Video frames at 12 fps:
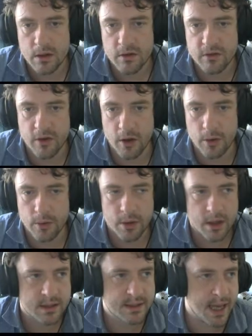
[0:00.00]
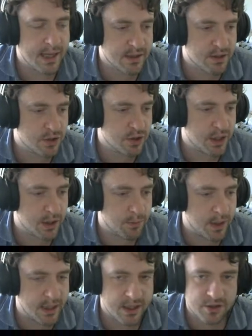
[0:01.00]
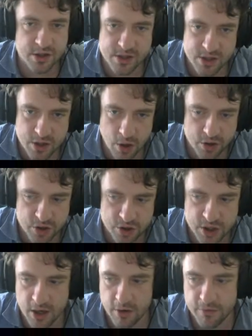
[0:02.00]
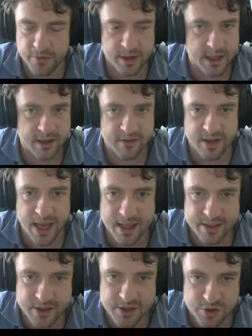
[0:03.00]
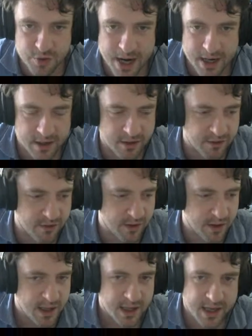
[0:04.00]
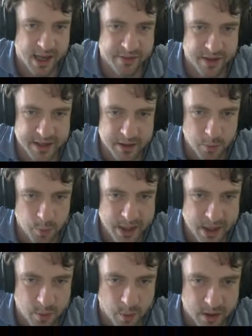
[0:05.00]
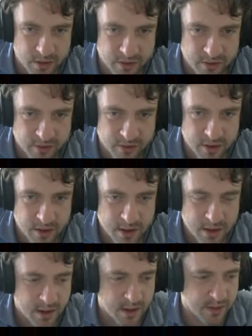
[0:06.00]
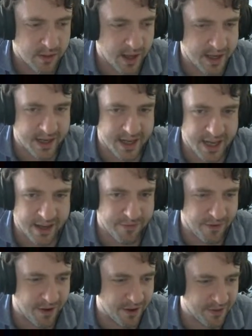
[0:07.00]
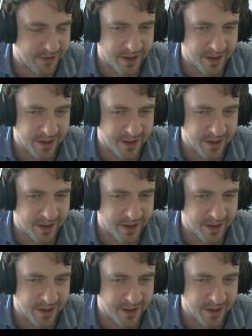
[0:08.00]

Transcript: So test chicken rain. Let's just knock shit off the list. Get the stragglers. Get the little weak ones that I can hit first.